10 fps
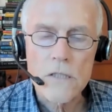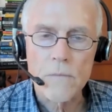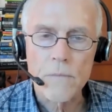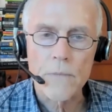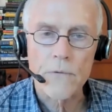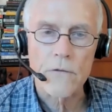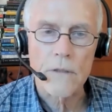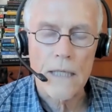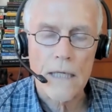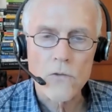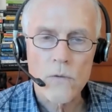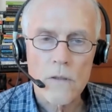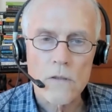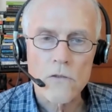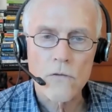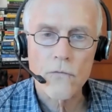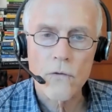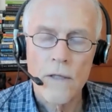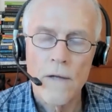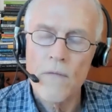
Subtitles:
and the people you're engaged with and so forth.